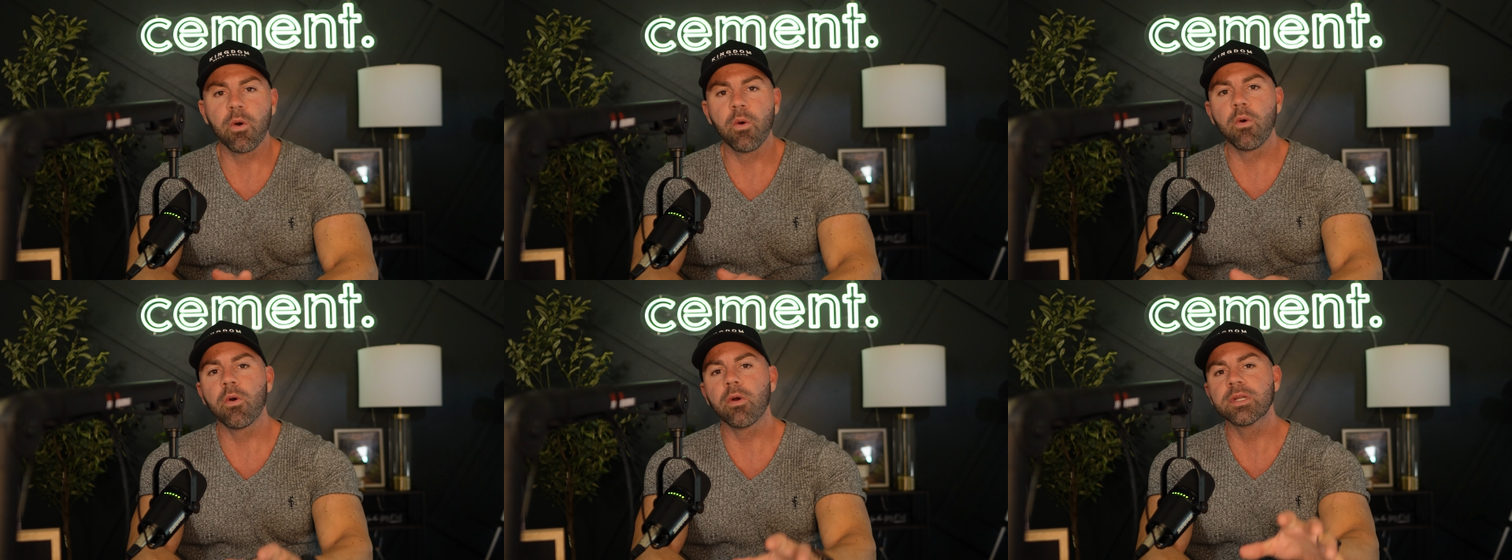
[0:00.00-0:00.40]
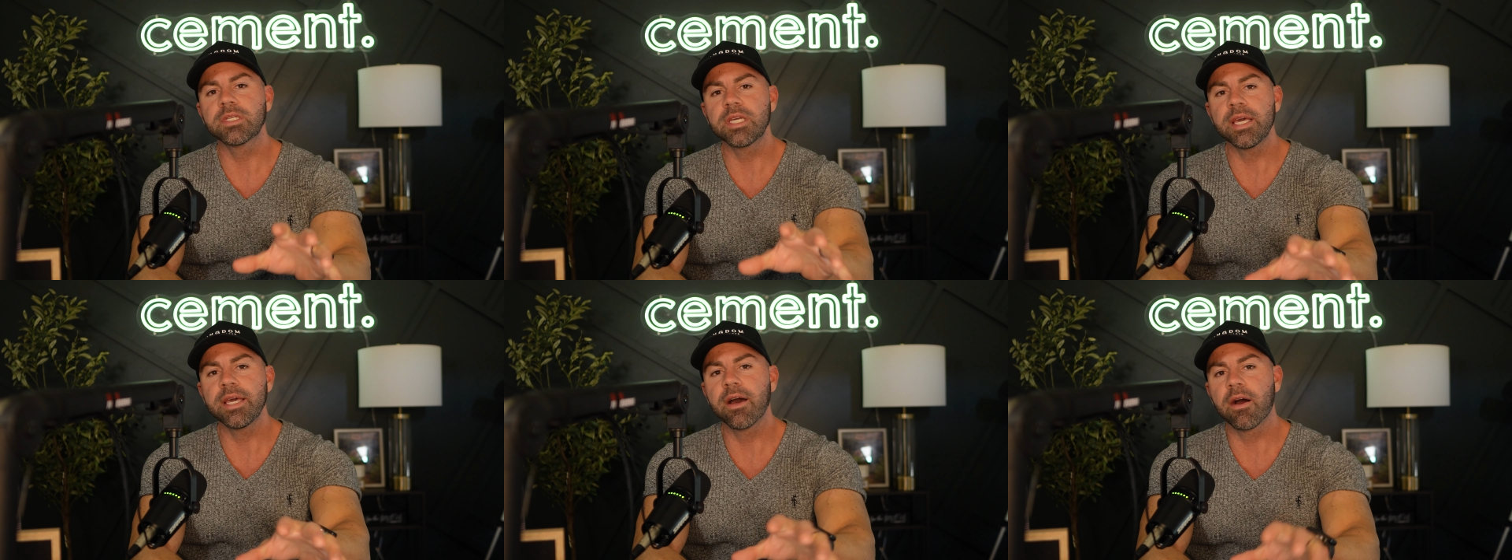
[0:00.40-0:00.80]
or
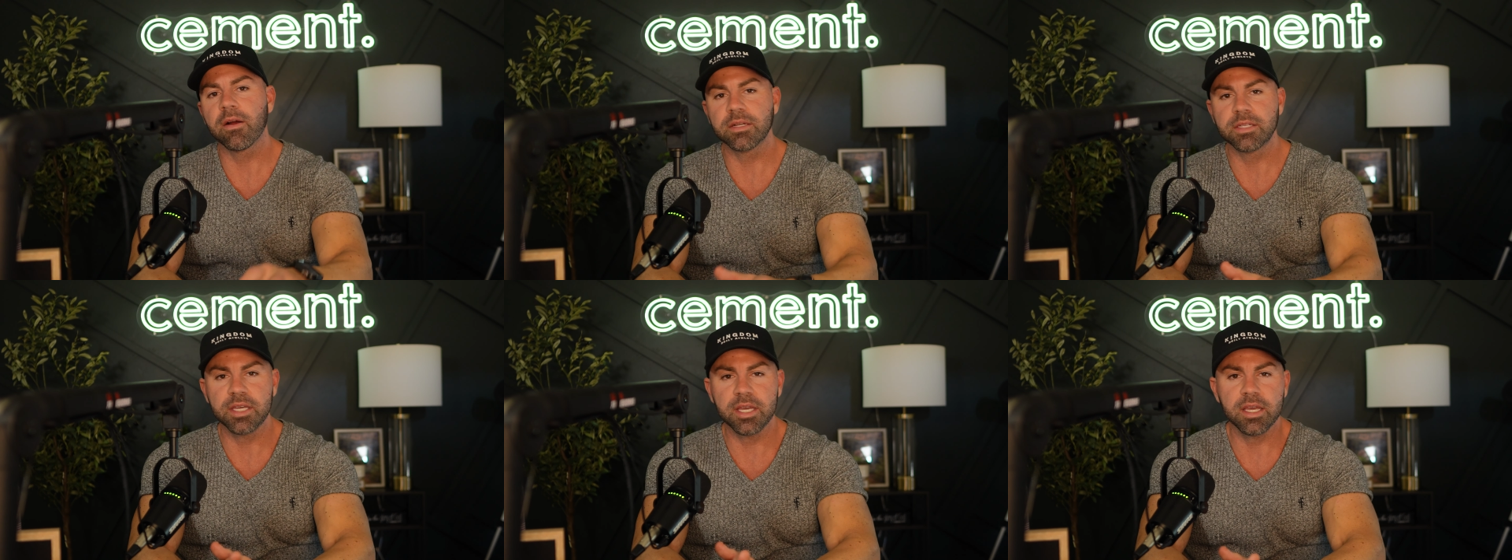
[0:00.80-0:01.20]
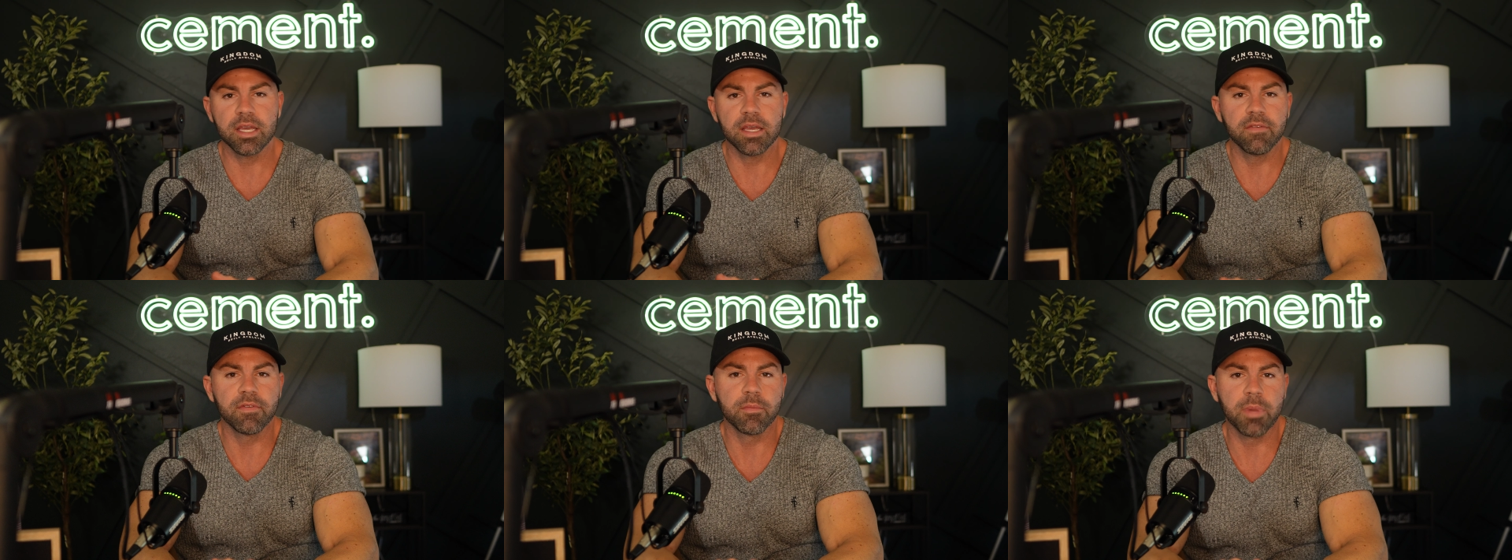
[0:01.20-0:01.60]
TRT
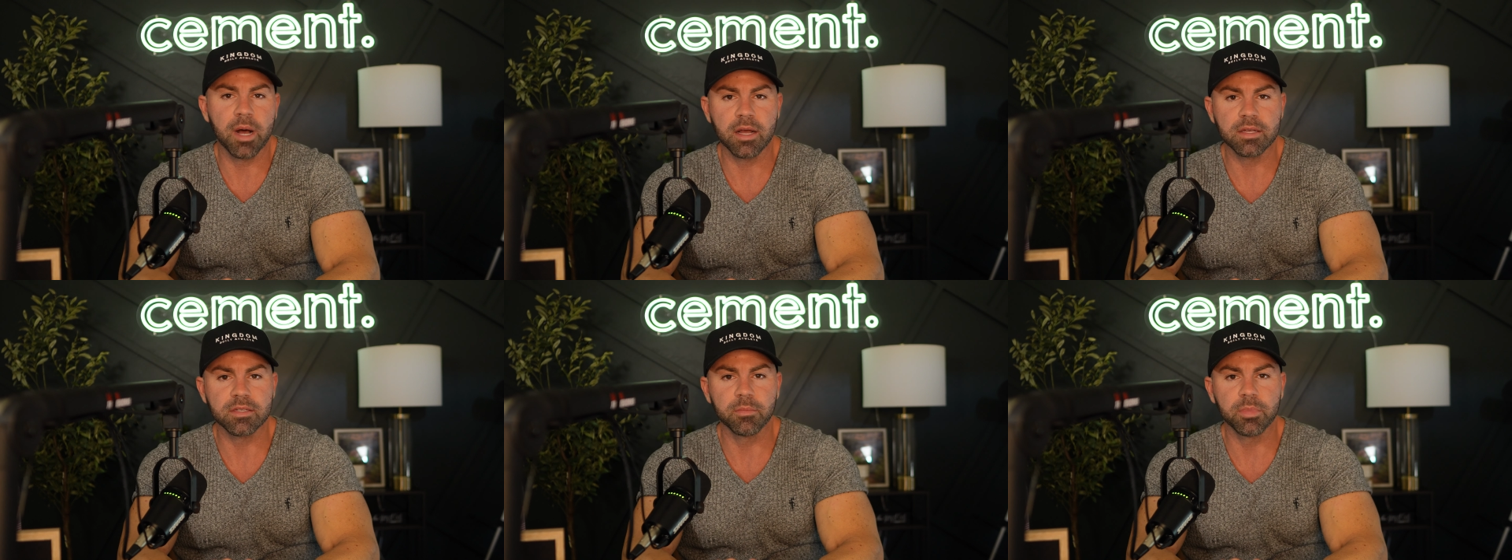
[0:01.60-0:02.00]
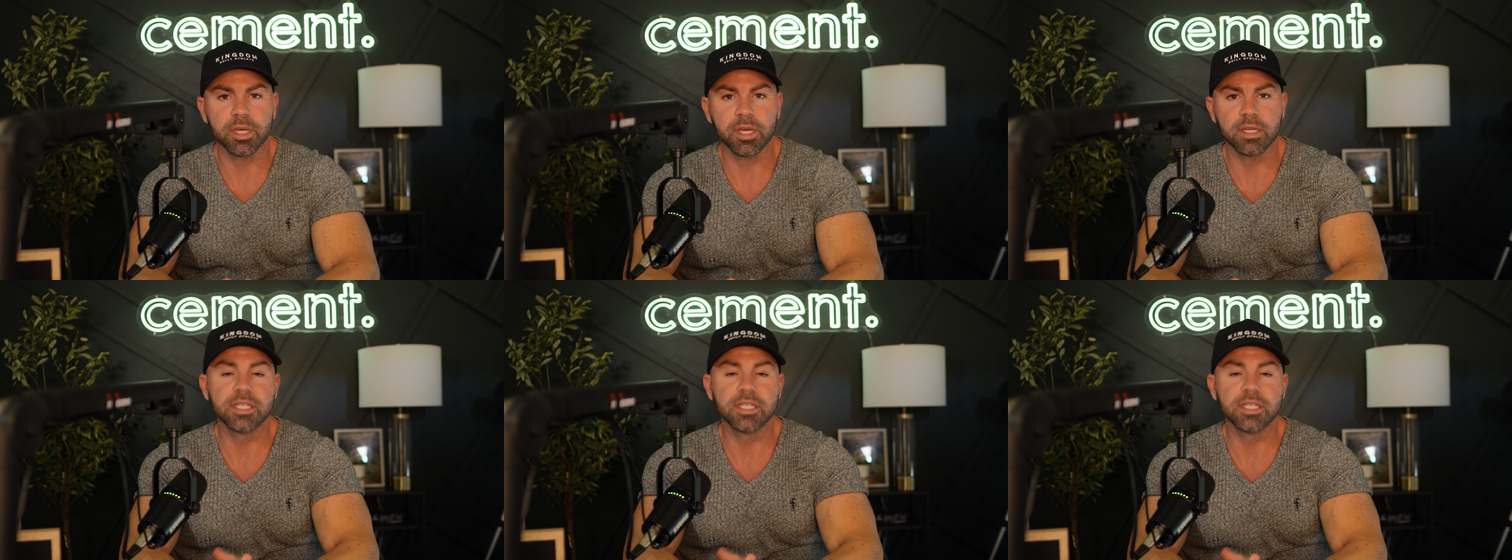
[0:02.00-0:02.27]
even possibly,